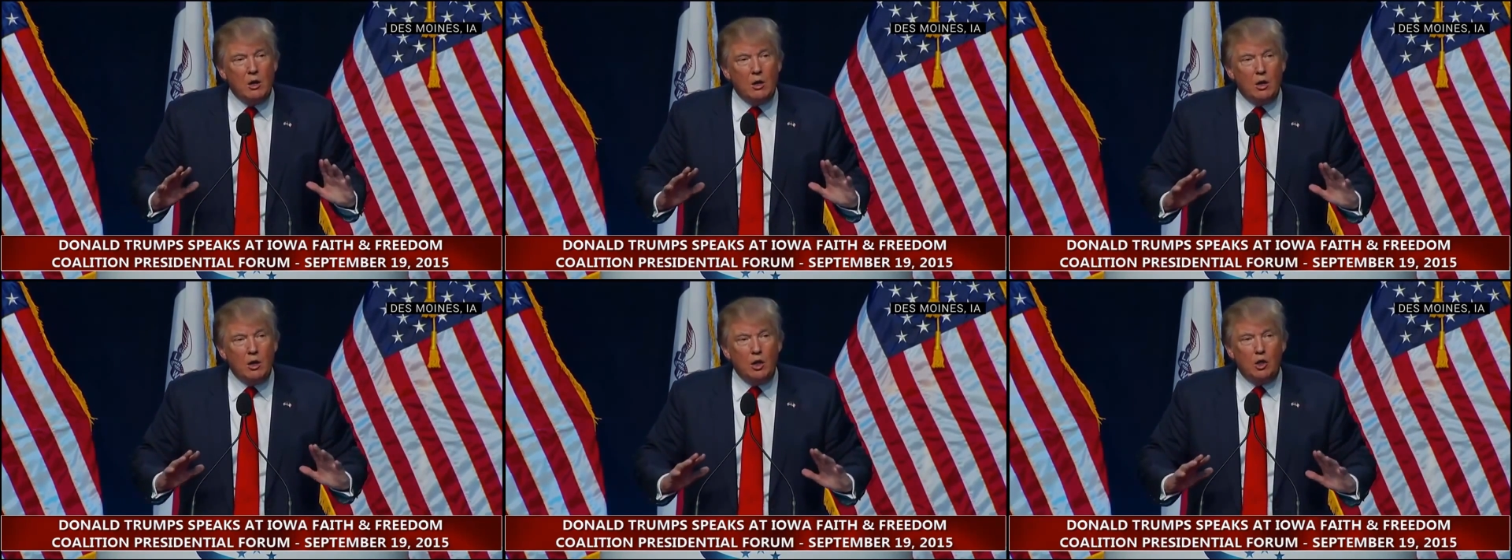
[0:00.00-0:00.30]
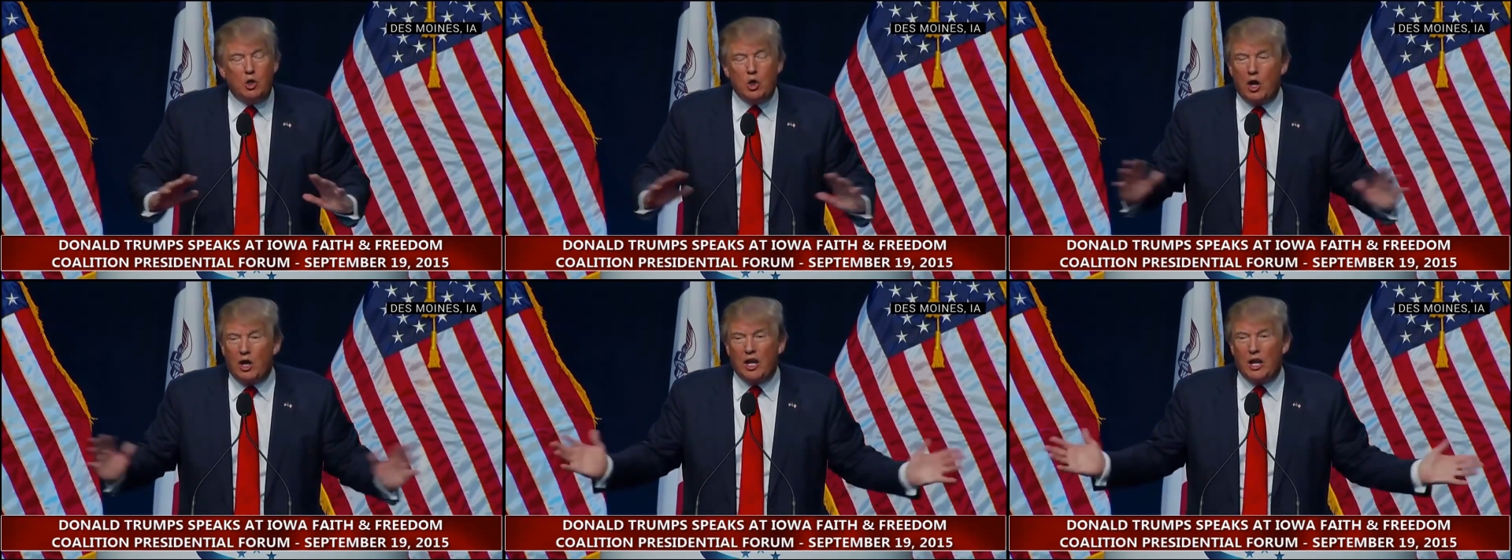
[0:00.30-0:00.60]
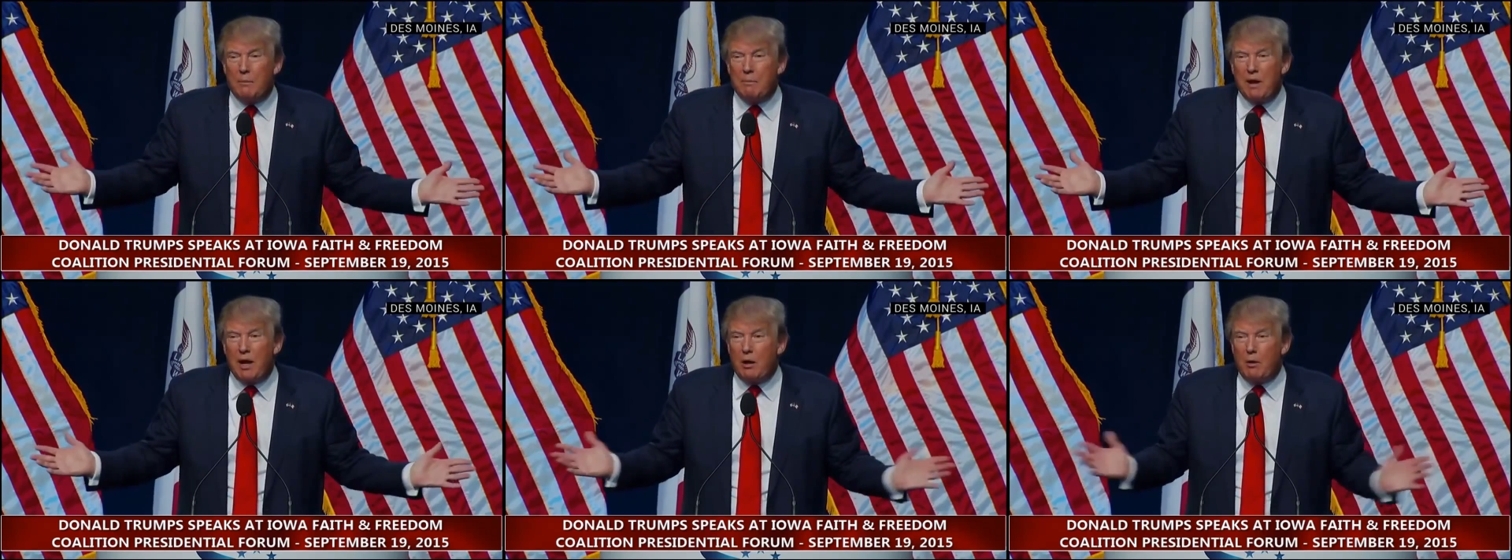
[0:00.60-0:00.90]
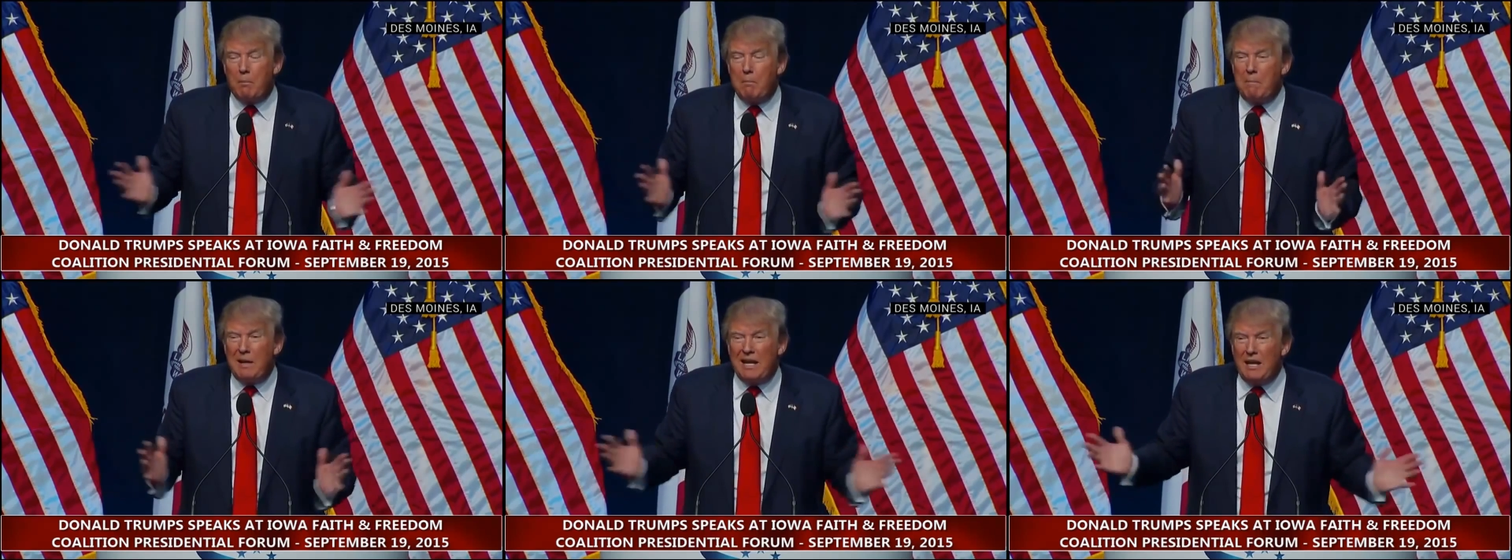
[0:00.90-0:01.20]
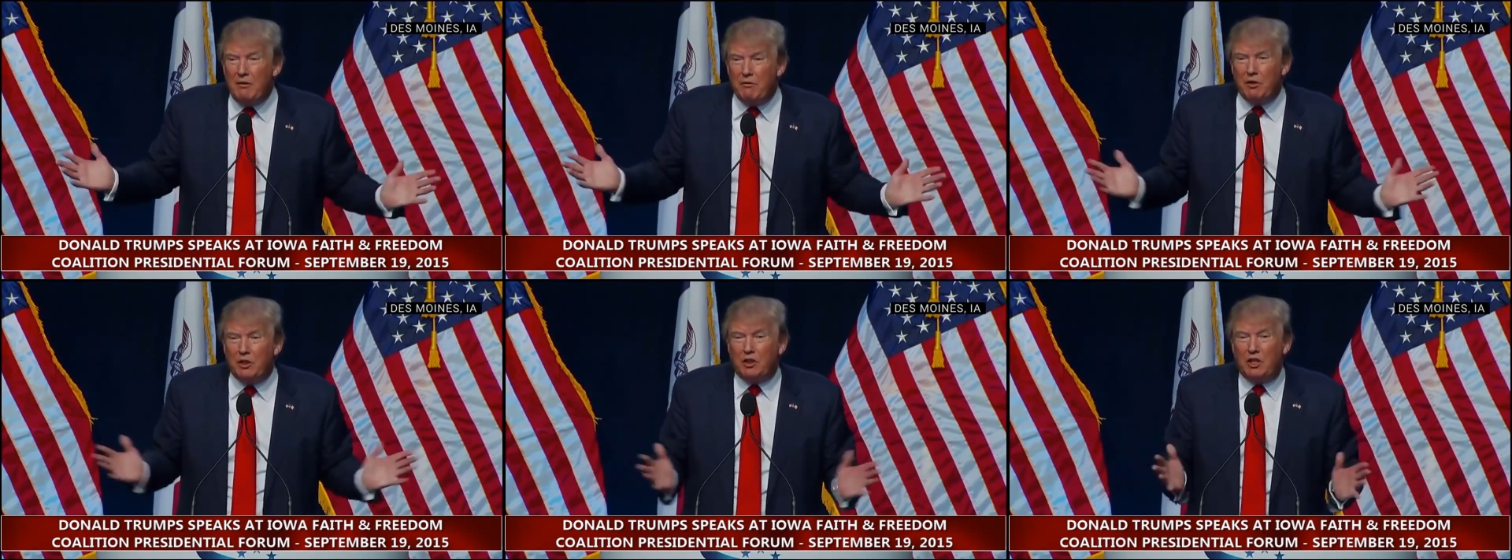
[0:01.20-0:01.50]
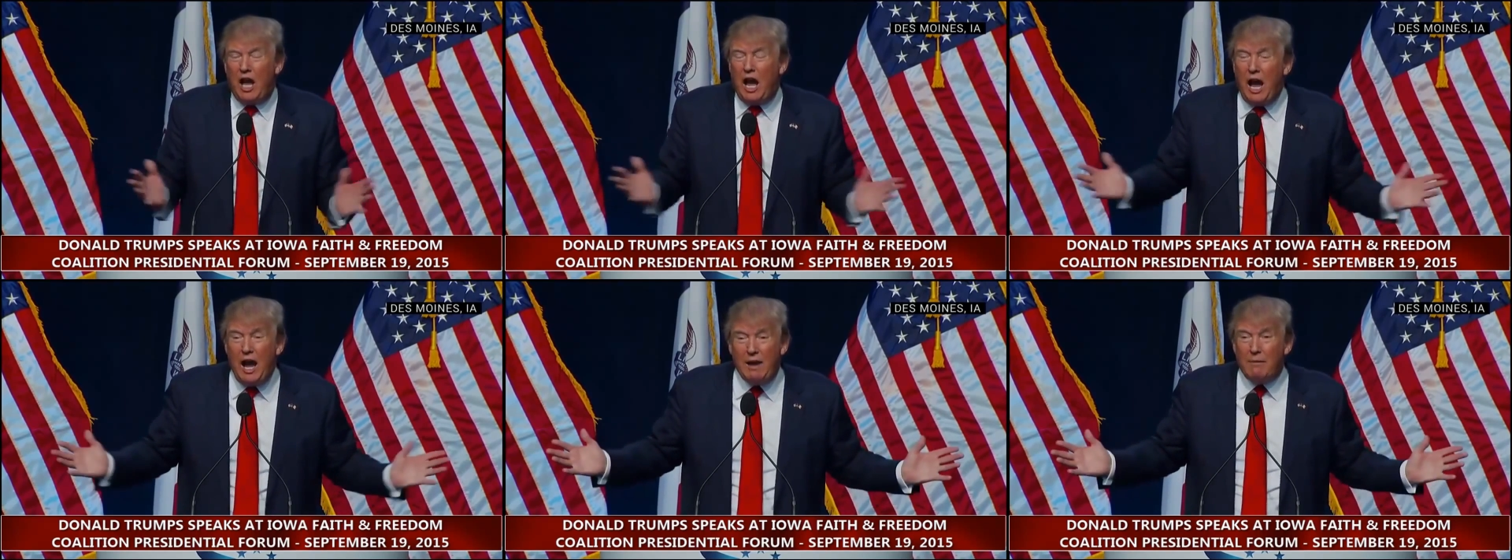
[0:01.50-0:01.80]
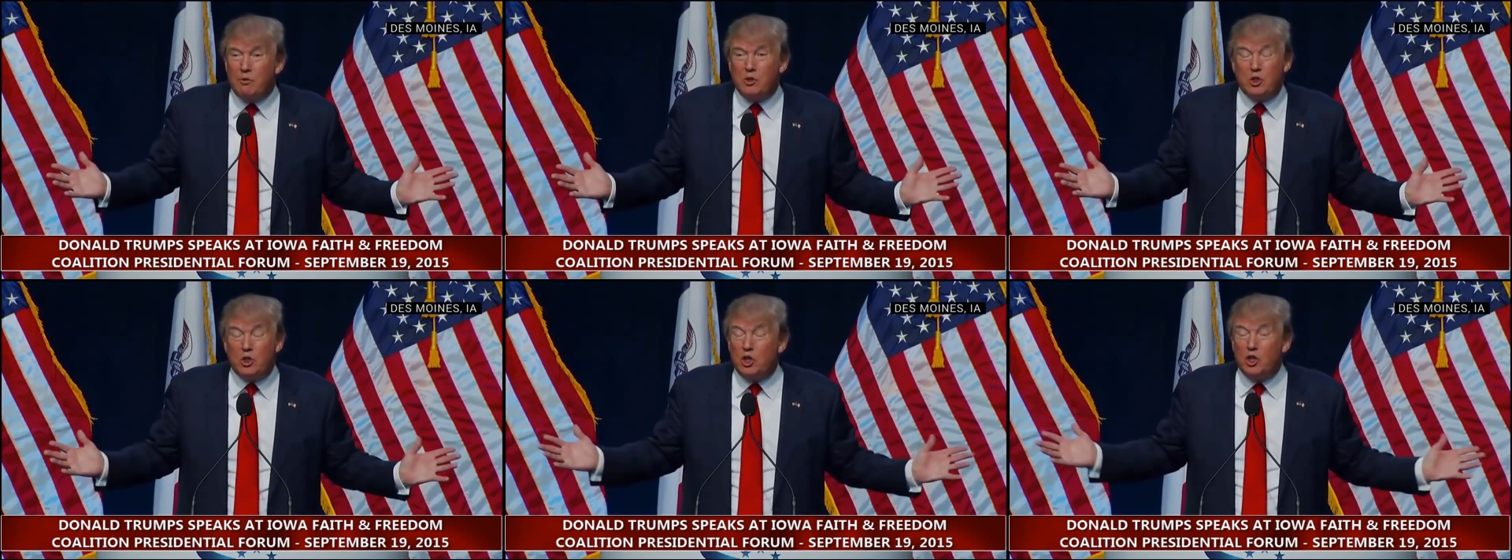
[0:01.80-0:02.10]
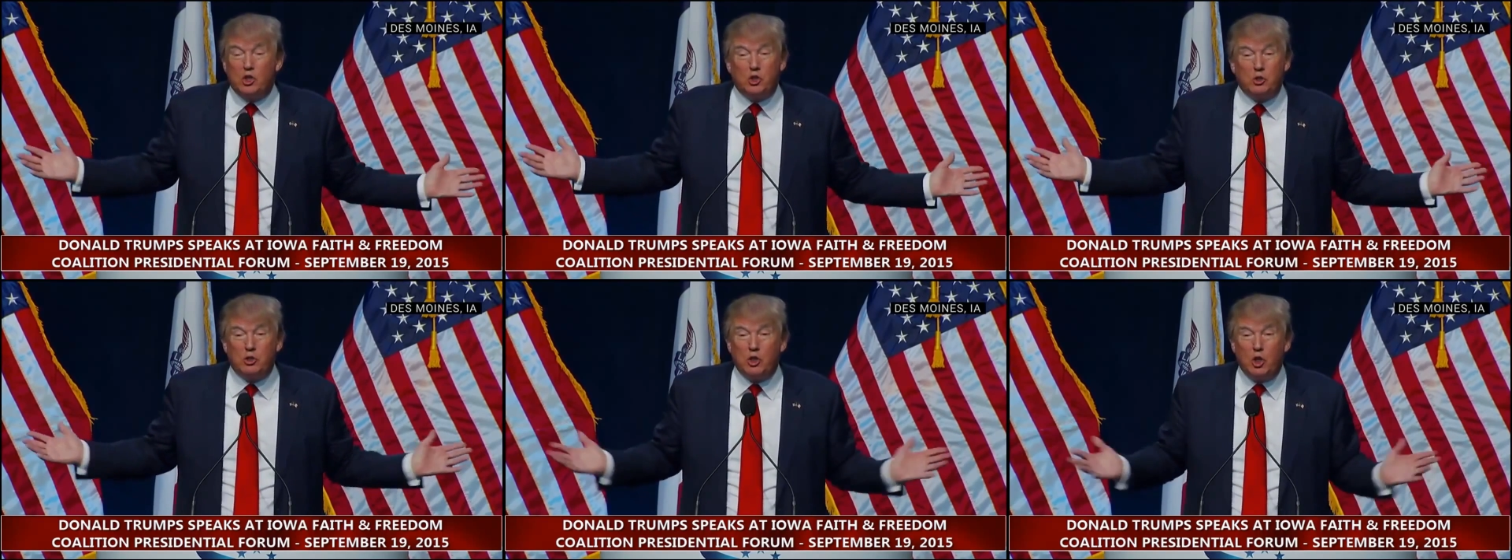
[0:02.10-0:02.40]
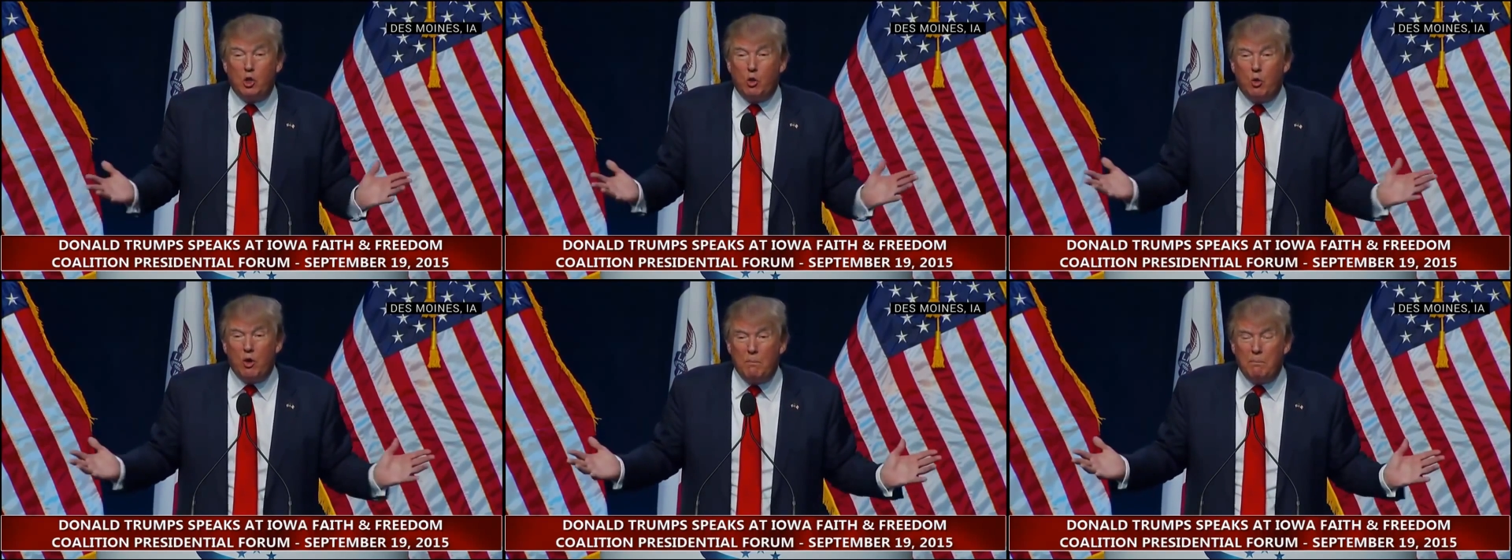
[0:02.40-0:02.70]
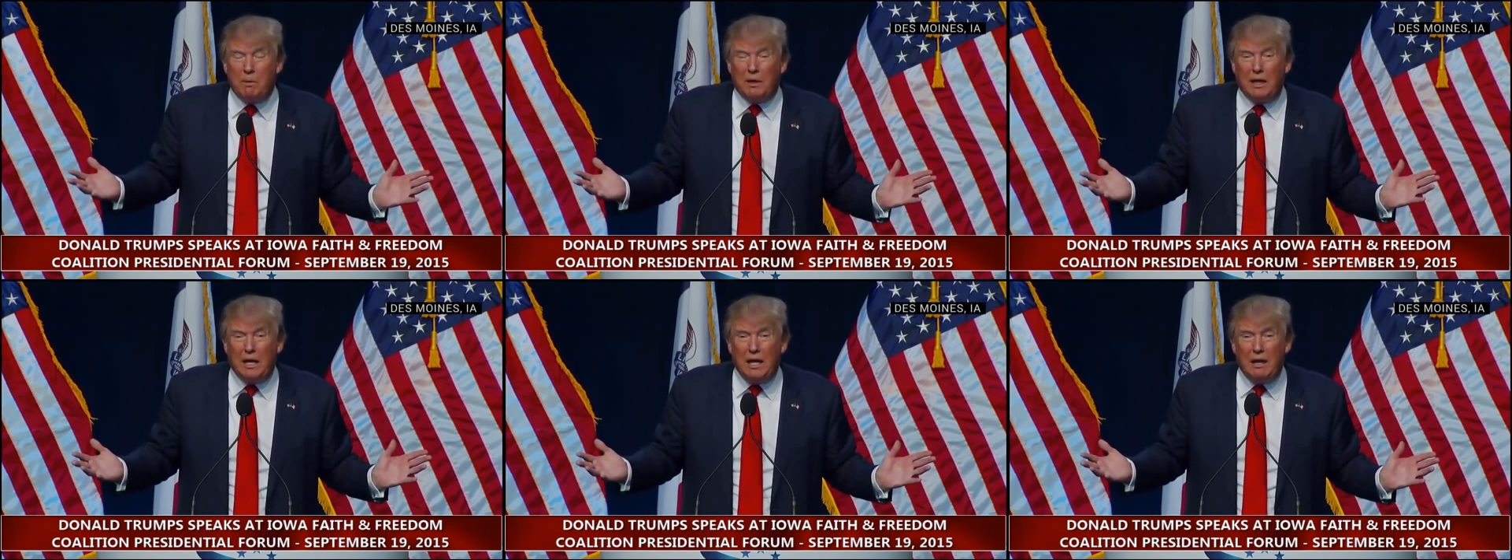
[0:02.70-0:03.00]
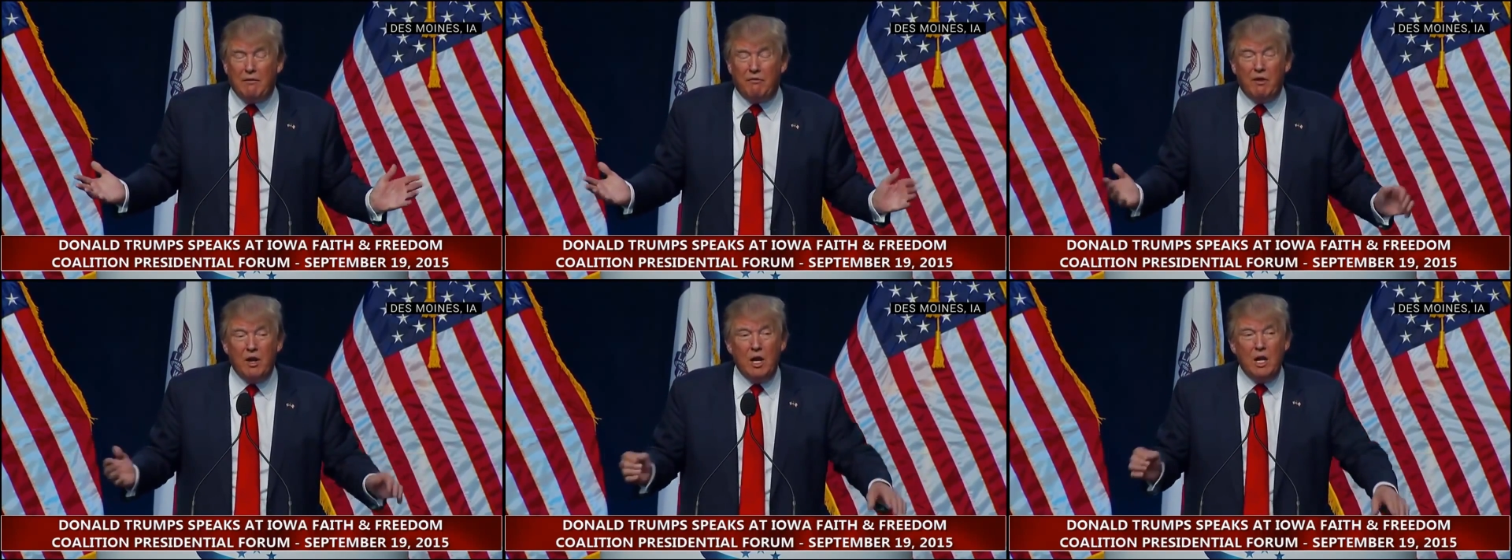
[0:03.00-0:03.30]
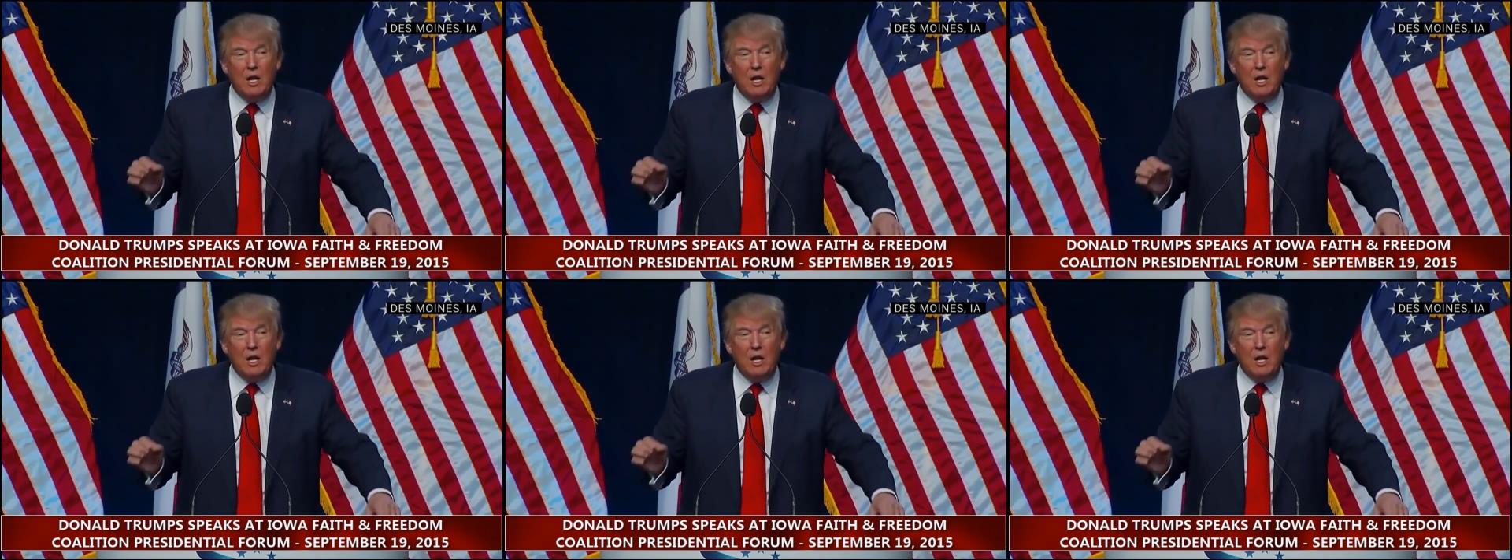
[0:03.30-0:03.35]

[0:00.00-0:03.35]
you're talking about medieval times, this you wouldn't believe.